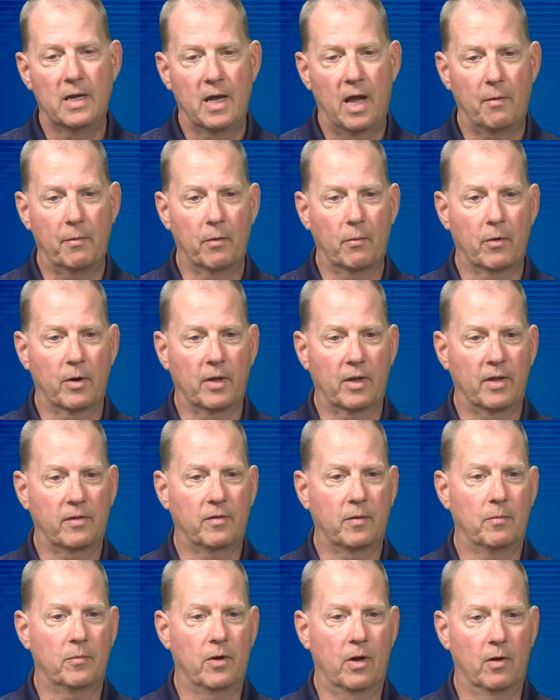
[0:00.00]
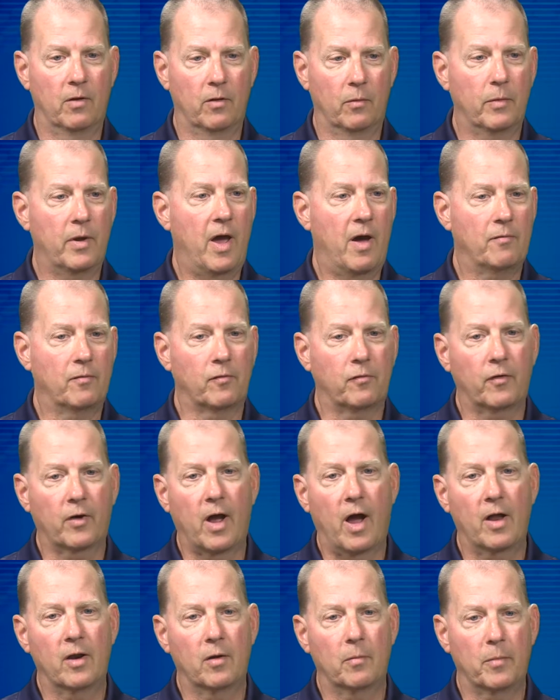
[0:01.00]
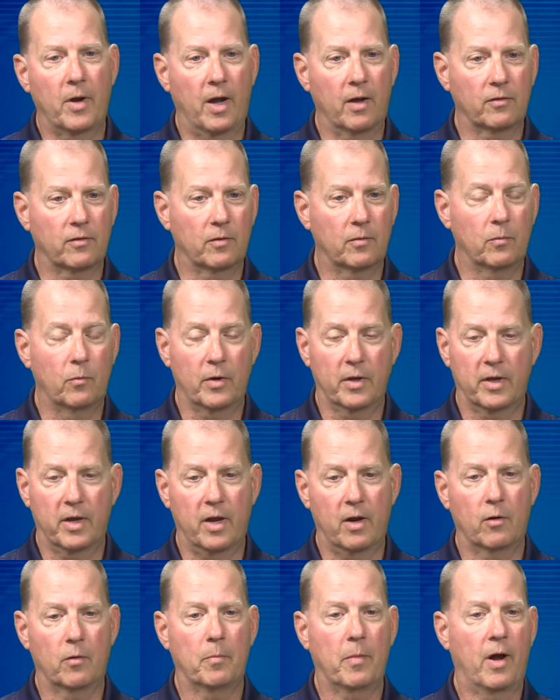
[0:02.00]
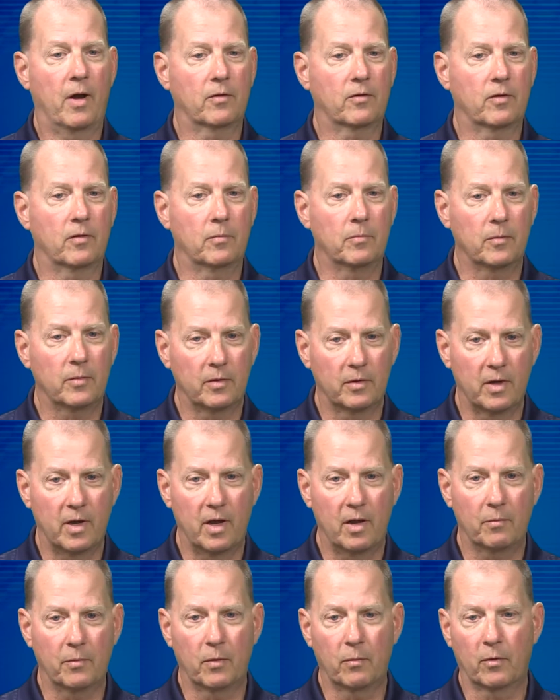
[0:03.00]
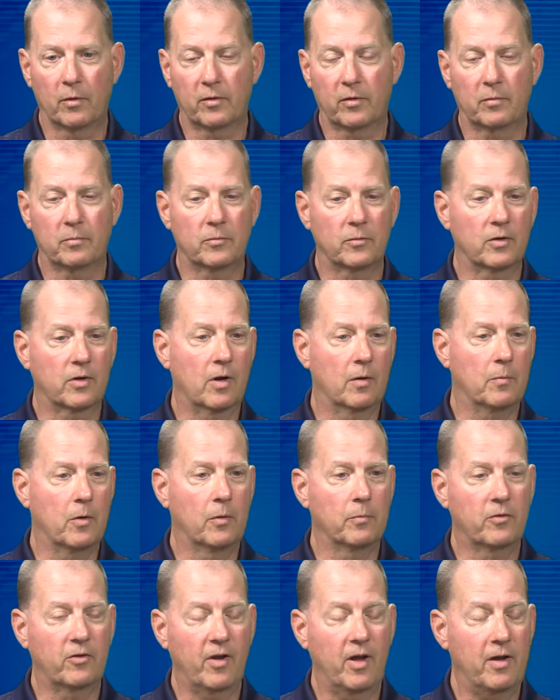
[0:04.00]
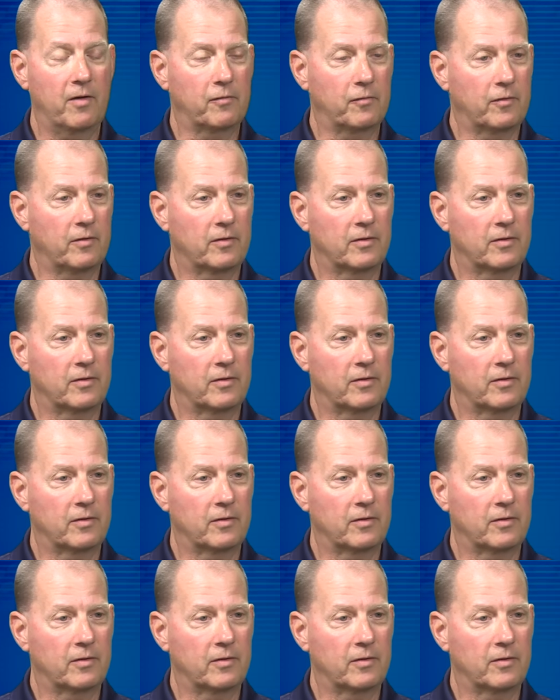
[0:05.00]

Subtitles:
And we want to let them know that we haven't forgotten about them, we care about them, and we want them to come home safe.